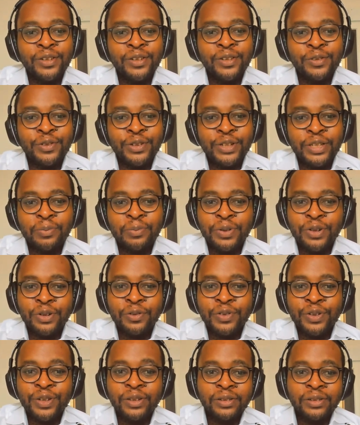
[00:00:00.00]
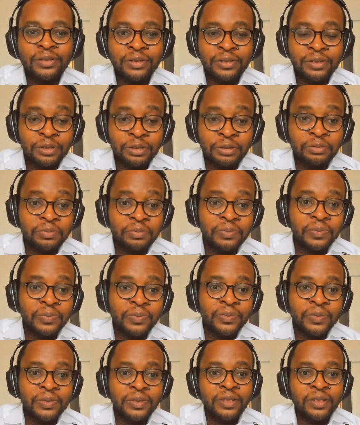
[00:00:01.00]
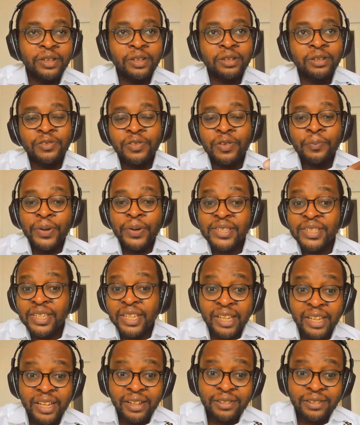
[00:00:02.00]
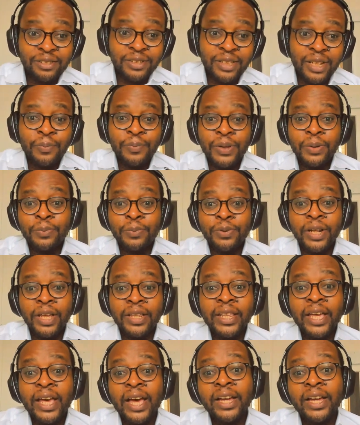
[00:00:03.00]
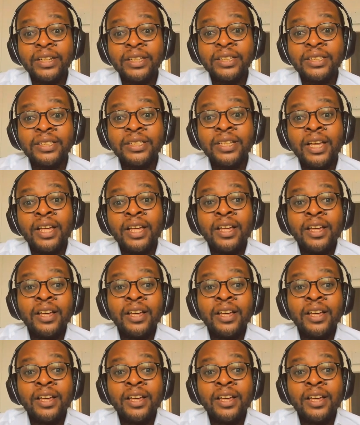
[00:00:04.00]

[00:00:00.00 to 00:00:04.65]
of a bazinga to some people at the end, is